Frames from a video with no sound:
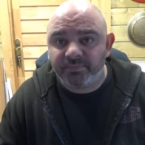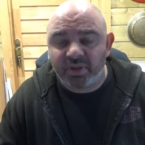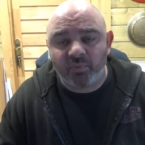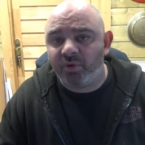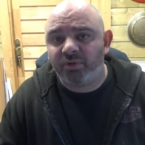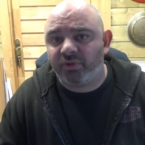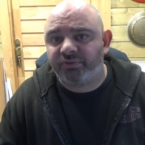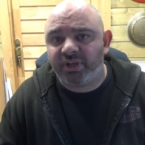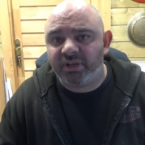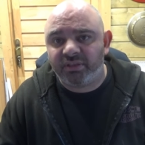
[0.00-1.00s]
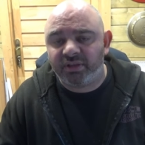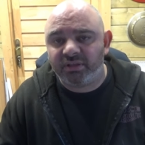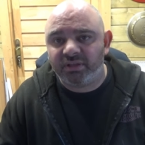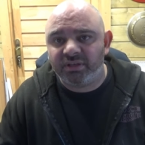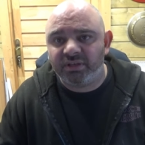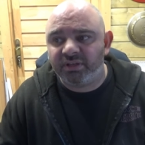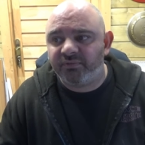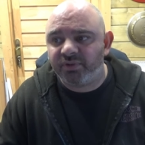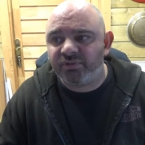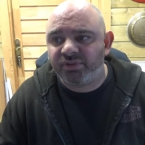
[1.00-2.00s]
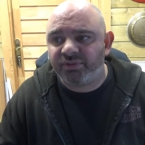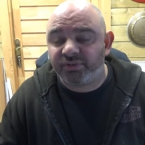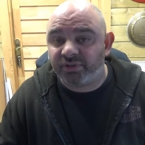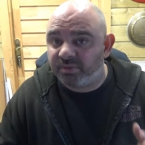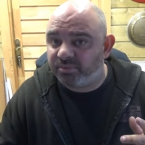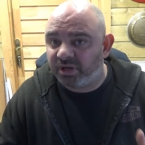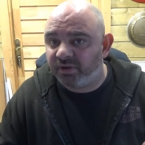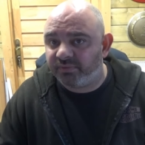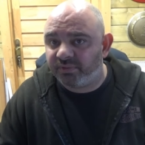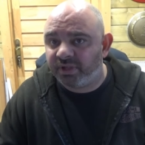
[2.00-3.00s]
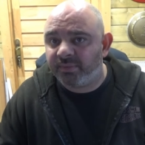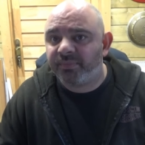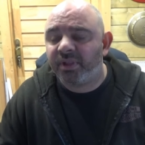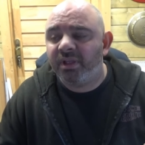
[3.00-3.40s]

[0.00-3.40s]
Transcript: It won't cost anything in the near future, so keep your eye out for that.